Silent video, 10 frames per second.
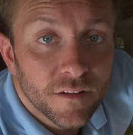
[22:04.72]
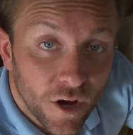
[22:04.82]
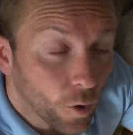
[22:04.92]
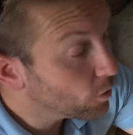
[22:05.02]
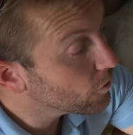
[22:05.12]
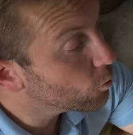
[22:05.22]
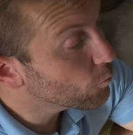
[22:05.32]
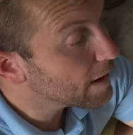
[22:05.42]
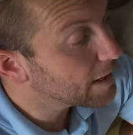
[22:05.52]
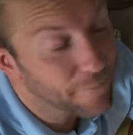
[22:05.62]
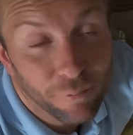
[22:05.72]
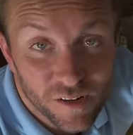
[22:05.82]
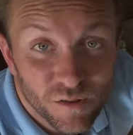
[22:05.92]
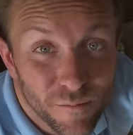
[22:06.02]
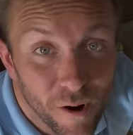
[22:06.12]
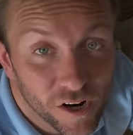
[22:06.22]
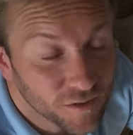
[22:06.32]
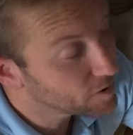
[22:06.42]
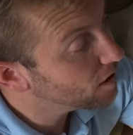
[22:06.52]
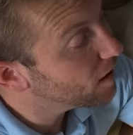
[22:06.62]
So all in all, really impressed with the
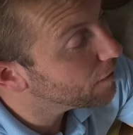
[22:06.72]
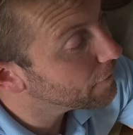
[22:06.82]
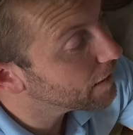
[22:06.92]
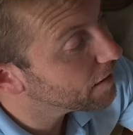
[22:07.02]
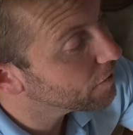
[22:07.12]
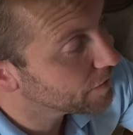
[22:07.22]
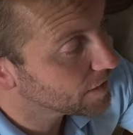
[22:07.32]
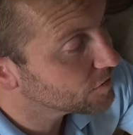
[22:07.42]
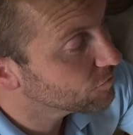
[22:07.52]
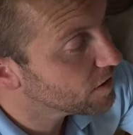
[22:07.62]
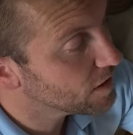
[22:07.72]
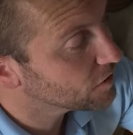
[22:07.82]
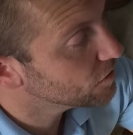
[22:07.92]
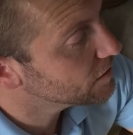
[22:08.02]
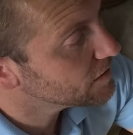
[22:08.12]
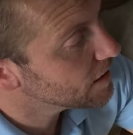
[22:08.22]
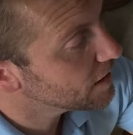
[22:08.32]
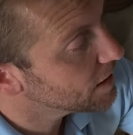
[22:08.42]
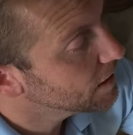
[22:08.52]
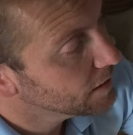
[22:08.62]
Marxman. I love it. I think it's a really good
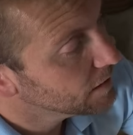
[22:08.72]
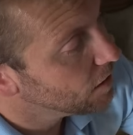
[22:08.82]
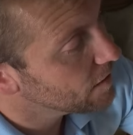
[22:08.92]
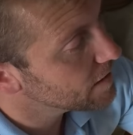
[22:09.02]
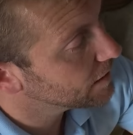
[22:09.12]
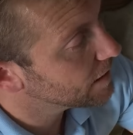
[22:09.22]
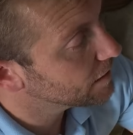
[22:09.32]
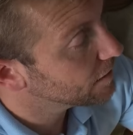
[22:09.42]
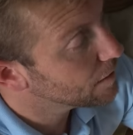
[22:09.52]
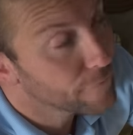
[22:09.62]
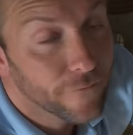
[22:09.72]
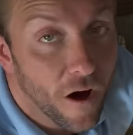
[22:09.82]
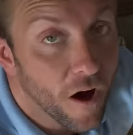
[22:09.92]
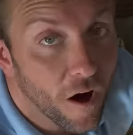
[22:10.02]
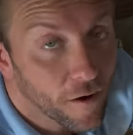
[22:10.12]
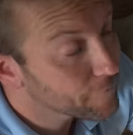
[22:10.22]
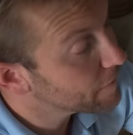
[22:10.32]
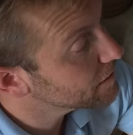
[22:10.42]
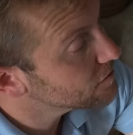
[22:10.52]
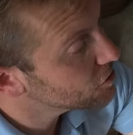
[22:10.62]
idea. I think they're gonna go far. If they can